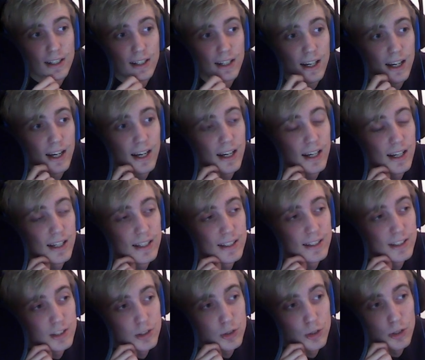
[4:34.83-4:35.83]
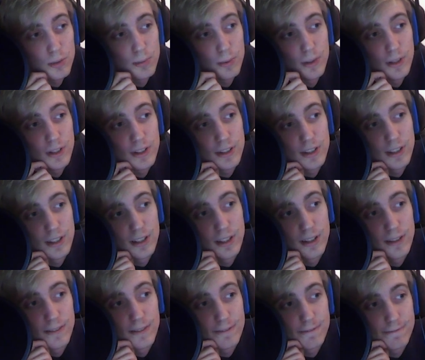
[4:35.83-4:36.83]
And the Throt
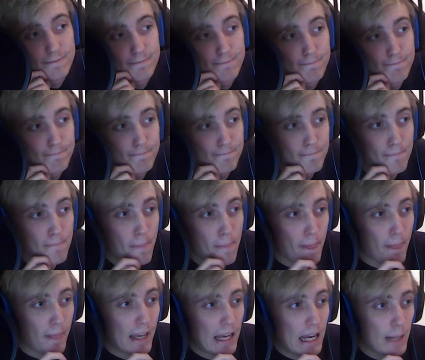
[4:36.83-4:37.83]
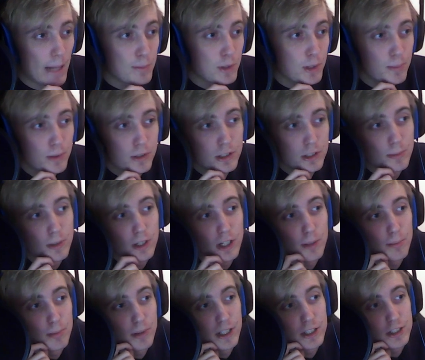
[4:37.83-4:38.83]
Portal helps you put some early
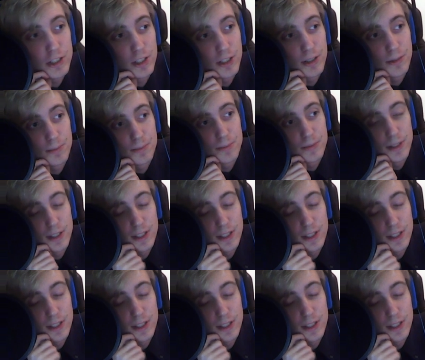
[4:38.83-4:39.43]
pressure.